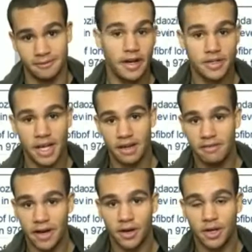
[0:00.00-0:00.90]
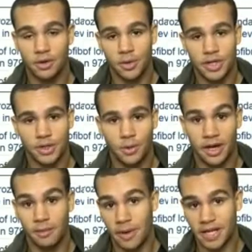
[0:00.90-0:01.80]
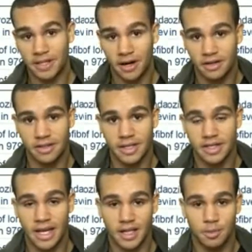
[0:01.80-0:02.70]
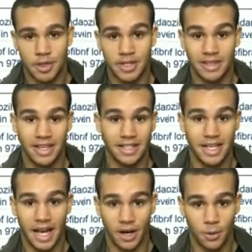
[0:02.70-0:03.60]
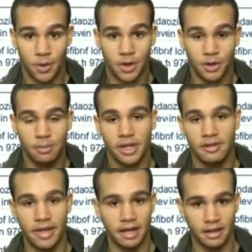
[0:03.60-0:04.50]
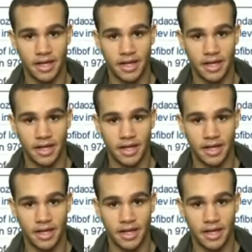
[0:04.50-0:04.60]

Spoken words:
There's a very good reason why the best heart disease experts in the entire world believe that